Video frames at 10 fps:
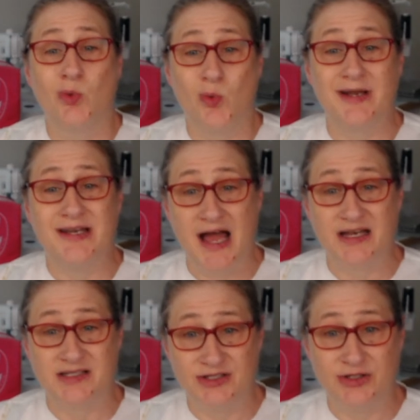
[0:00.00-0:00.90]
what
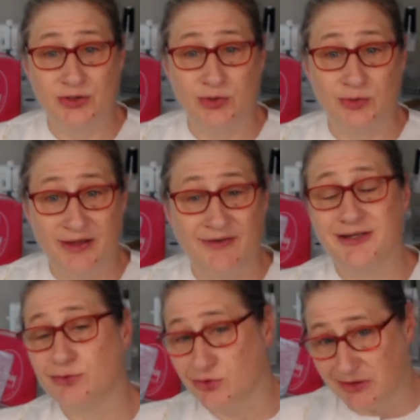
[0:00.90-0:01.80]
not to do if I
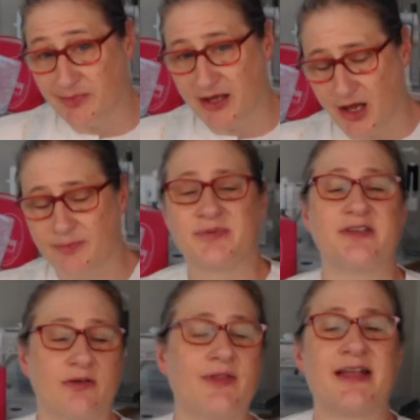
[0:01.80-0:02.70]
screw something up.
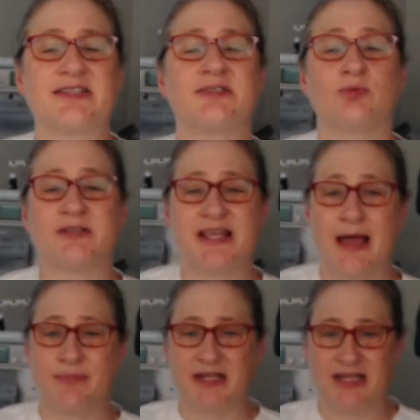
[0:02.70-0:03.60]
So that's what's
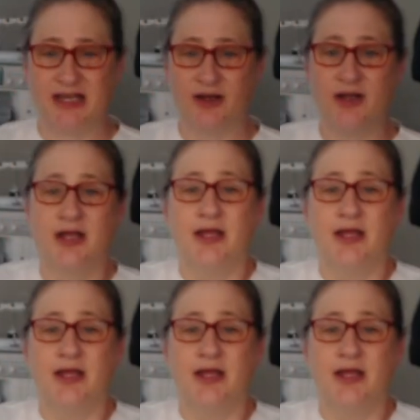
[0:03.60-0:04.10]
happening here.